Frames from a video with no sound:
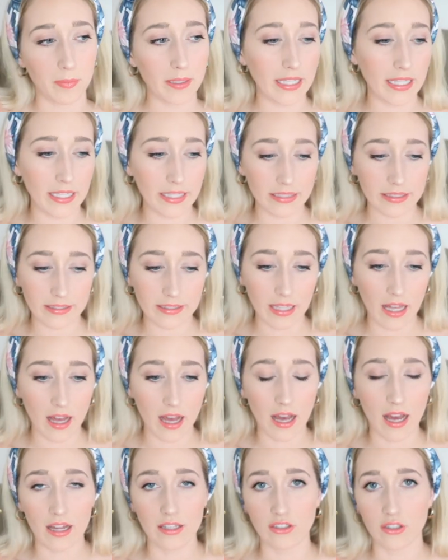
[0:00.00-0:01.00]

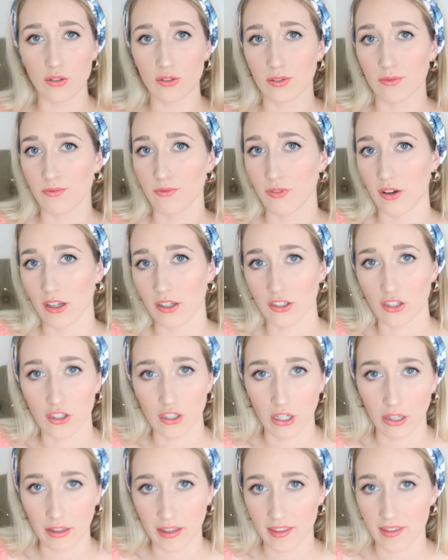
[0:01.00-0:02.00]
pizza, do some fun
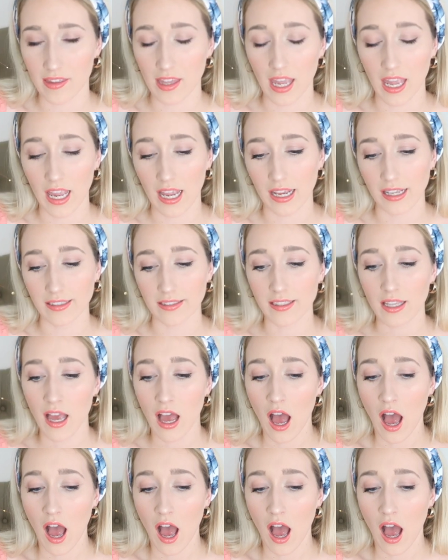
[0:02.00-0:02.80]
girly things,